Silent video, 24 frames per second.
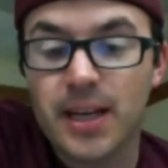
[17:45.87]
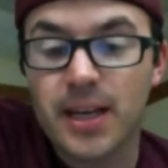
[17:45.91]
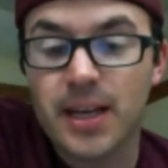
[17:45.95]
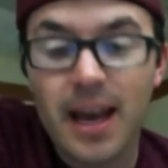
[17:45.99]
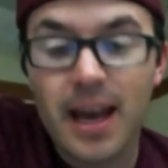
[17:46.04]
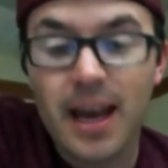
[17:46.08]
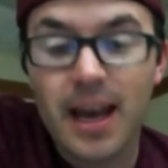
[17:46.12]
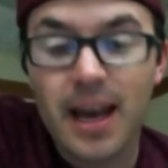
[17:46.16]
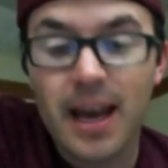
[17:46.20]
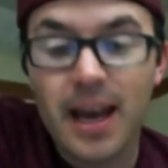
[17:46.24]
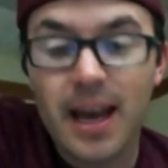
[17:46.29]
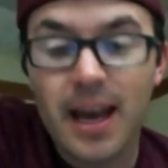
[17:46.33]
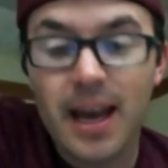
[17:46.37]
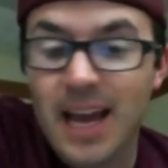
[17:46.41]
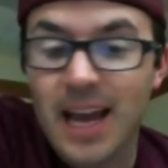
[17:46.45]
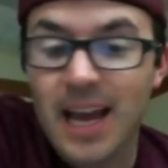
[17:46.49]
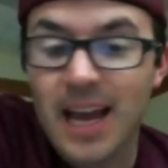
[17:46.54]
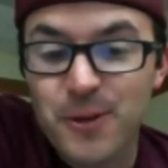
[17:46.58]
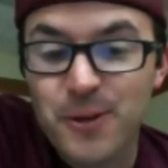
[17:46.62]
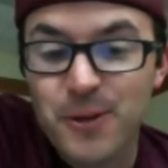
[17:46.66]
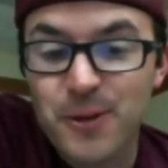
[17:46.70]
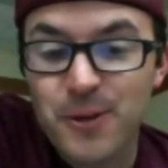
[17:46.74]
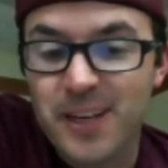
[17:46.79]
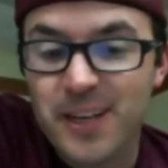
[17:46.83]

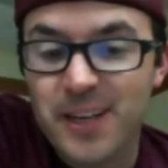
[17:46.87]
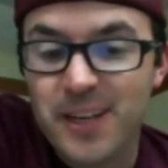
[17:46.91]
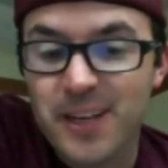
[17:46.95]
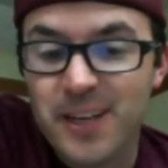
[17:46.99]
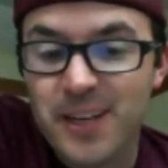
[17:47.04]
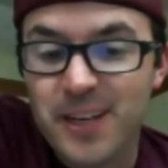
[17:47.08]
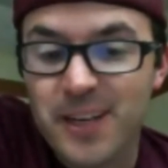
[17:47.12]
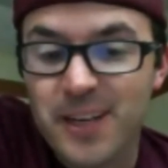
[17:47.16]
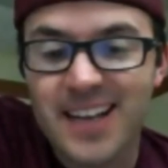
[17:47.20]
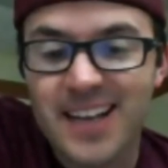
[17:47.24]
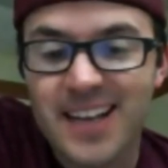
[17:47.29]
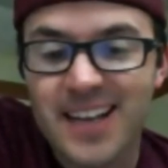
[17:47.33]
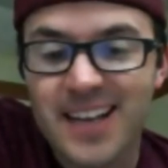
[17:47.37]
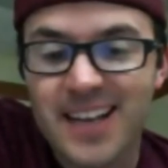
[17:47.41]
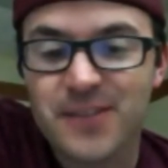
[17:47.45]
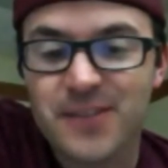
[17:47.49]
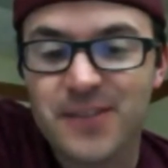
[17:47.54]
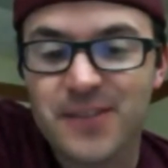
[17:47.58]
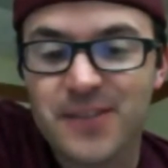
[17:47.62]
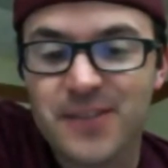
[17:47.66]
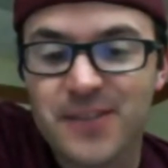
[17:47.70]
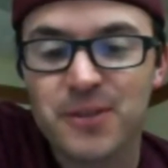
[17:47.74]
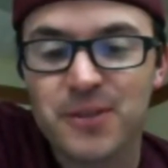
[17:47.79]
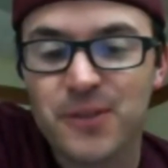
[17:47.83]
Every reader has
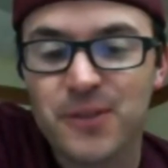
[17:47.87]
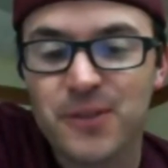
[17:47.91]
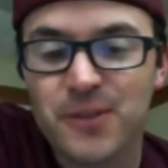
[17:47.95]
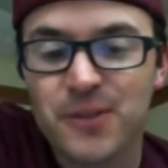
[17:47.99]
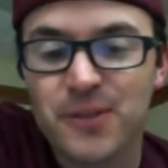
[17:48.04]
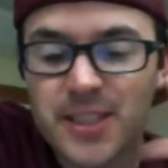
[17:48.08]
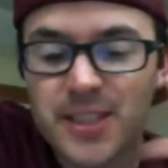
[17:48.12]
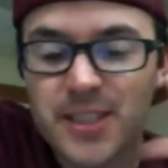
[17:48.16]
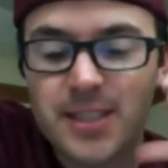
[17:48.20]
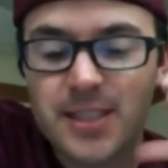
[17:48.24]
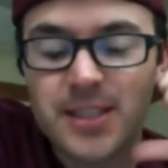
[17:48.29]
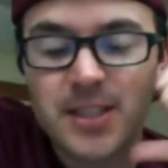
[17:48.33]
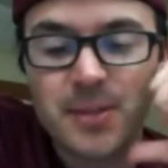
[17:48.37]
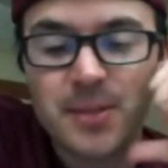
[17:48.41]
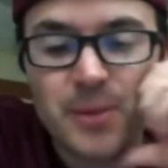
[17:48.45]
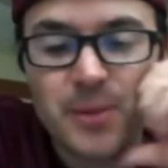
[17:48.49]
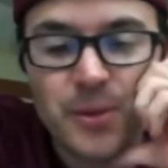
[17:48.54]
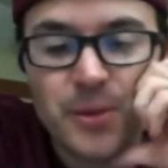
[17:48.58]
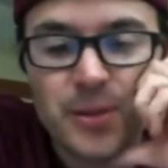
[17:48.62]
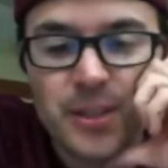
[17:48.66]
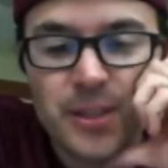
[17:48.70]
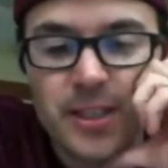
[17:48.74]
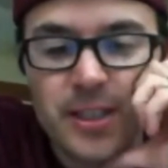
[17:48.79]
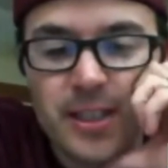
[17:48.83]
value and voice in this
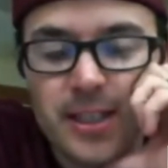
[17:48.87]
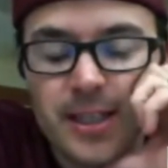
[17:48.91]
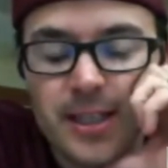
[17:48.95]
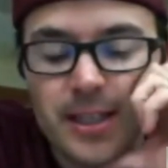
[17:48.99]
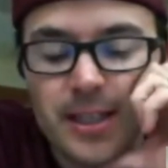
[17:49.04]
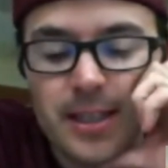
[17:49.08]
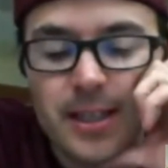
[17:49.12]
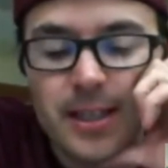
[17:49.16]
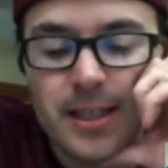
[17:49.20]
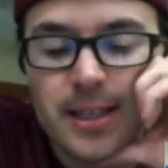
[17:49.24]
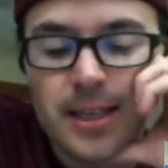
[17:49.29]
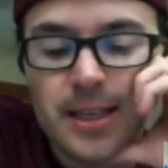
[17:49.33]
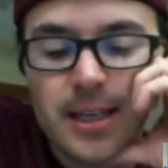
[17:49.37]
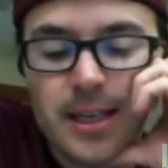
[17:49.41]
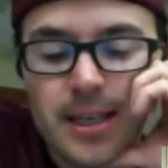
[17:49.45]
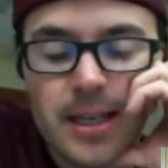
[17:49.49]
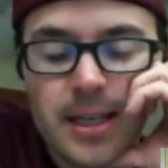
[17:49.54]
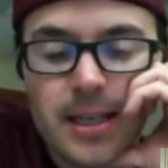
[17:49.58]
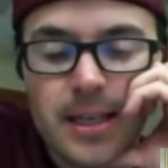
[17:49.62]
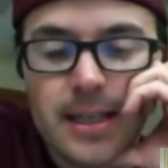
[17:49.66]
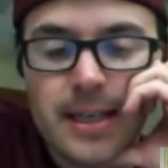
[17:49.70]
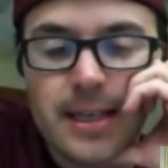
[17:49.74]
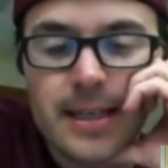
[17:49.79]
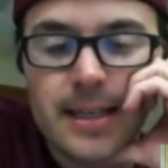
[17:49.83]
community,
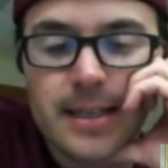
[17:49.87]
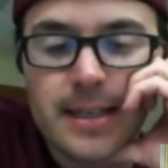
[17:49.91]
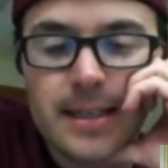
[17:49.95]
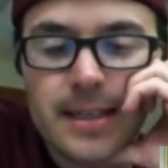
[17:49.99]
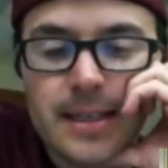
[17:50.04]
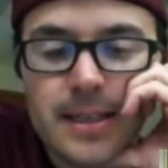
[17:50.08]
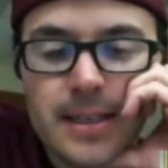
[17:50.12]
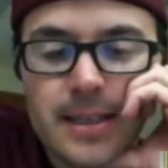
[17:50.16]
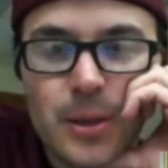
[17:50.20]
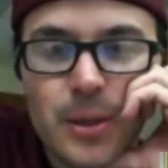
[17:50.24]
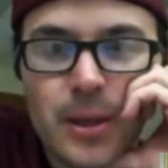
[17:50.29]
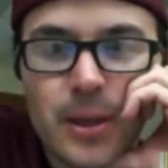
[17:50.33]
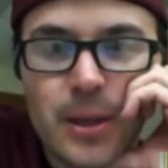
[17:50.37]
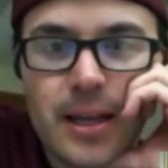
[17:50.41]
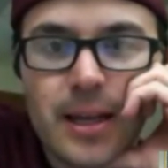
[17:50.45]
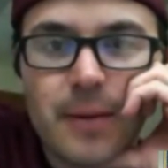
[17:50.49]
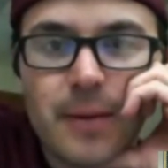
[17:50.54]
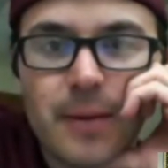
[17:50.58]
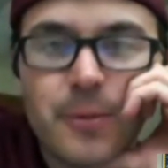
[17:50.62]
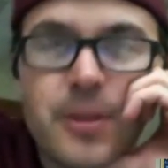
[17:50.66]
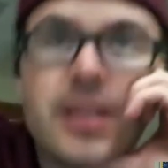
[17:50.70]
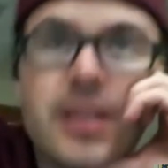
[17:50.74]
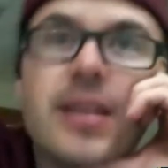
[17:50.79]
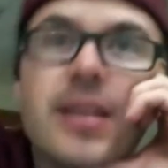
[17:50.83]
and you know, I
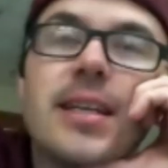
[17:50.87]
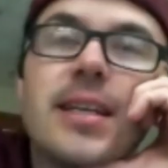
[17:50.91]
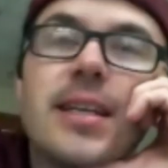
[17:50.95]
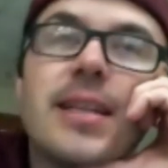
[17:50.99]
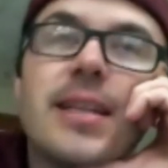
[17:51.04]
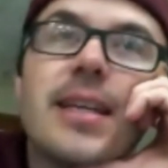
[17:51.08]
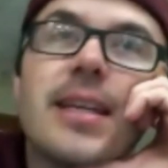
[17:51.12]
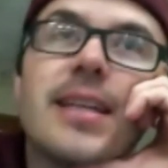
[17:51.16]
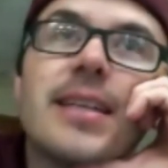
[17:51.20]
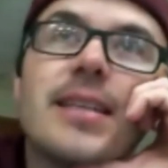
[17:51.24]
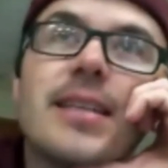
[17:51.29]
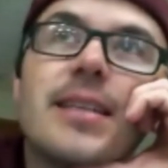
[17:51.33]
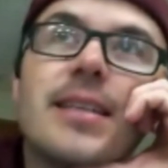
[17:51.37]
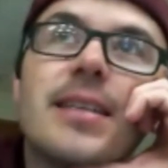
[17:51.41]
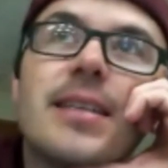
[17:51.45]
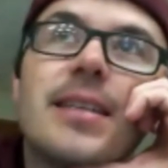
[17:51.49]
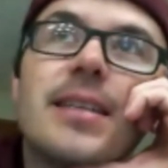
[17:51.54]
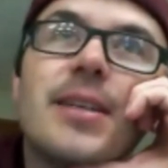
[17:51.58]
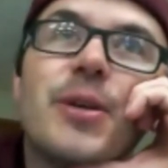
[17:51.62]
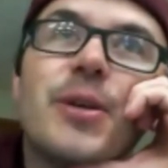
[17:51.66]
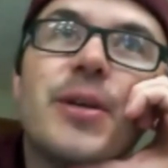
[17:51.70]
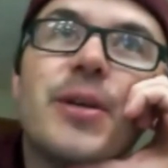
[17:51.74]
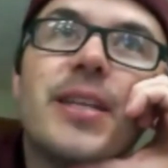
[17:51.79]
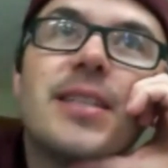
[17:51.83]
really think that it
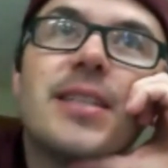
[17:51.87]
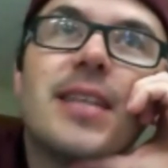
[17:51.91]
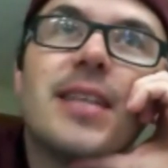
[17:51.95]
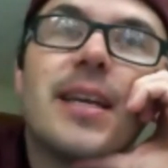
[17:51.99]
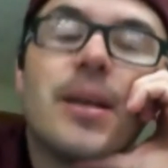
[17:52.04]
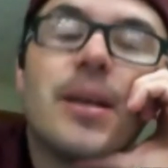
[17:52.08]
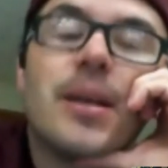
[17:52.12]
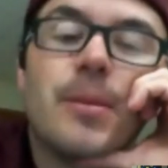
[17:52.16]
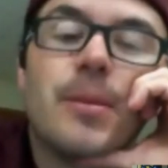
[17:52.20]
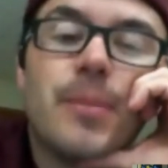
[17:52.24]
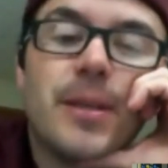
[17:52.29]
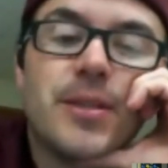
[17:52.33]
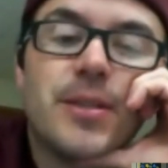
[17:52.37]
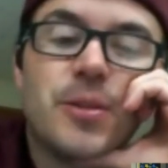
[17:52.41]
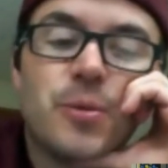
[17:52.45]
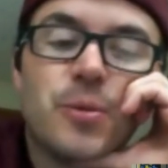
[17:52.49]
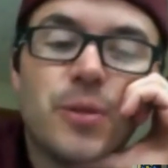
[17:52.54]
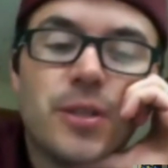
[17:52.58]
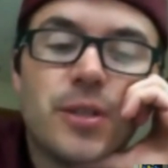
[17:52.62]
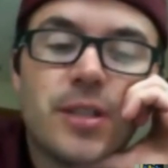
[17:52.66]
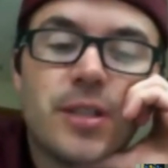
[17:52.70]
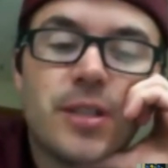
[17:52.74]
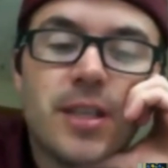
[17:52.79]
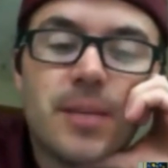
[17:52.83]
is like a bunch of
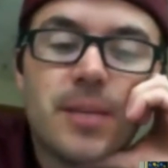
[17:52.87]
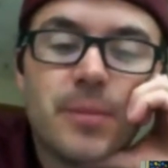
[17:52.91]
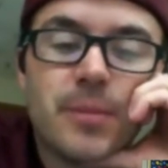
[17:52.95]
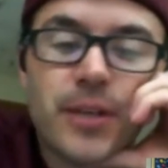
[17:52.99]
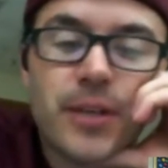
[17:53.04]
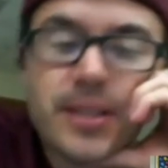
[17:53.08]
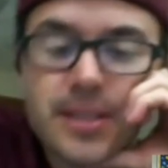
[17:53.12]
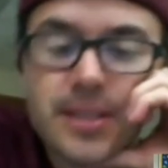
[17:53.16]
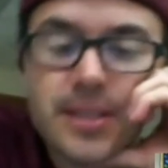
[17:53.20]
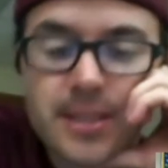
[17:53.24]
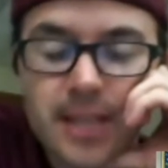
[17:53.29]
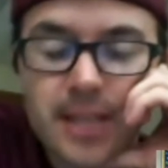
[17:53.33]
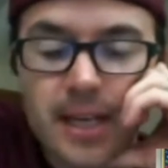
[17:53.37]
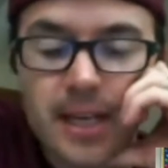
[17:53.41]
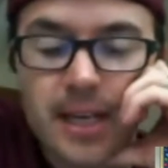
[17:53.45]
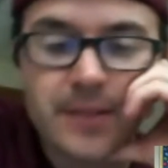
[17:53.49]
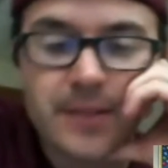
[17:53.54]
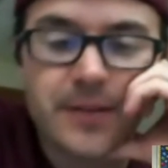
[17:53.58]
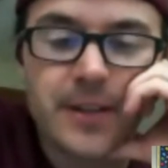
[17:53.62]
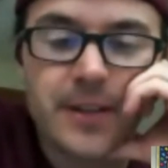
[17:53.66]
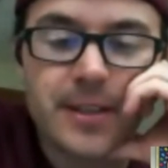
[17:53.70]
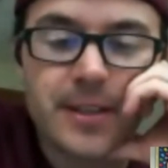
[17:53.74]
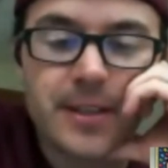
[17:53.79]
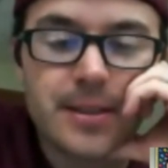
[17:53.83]
World Cup crazy
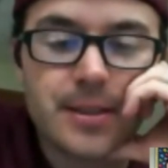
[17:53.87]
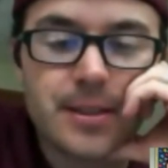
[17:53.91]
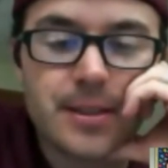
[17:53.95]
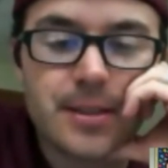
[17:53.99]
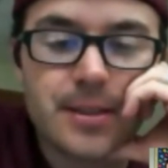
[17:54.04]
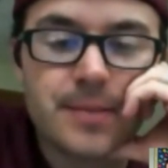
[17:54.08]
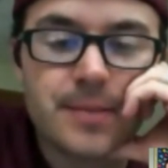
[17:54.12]
soccer fans.